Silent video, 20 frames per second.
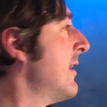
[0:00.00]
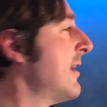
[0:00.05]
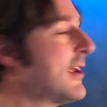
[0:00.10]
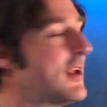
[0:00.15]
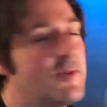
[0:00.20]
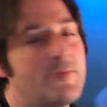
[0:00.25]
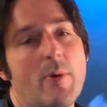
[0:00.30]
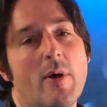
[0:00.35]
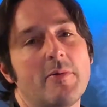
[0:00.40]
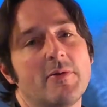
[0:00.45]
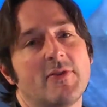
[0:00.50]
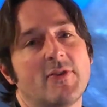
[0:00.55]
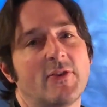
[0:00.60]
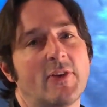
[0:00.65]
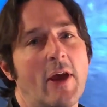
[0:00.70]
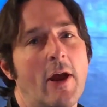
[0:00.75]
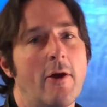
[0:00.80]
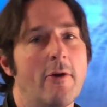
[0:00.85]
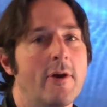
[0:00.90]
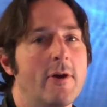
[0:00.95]
It's probably
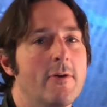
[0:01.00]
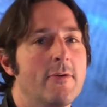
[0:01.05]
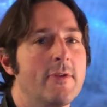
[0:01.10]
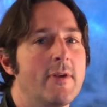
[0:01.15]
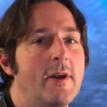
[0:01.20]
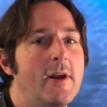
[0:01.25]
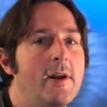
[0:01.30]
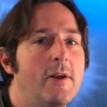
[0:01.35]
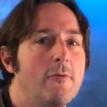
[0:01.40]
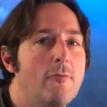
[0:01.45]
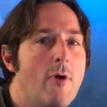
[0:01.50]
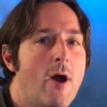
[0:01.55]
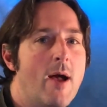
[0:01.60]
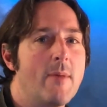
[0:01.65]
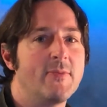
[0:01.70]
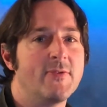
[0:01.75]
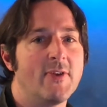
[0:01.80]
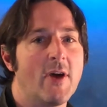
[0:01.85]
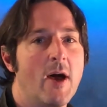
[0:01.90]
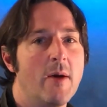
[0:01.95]
scarier than any
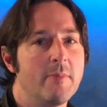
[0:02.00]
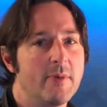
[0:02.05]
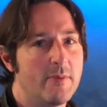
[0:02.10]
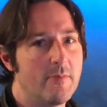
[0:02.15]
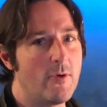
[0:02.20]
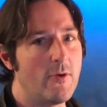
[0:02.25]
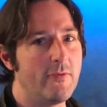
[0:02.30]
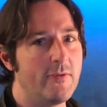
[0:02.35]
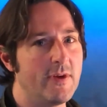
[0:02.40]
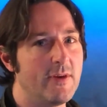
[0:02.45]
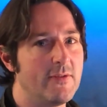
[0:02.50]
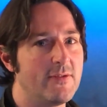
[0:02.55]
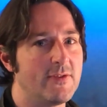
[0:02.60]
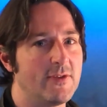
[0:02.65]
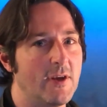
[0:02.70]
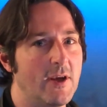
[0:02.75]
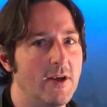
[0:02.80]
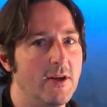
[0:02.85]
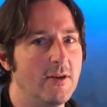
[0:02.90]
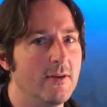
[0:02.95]
Rob Zombie movie you've
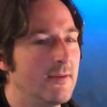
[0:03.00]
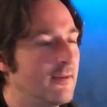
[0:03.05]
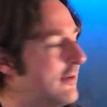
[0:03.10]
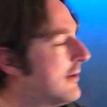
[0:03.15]
seen.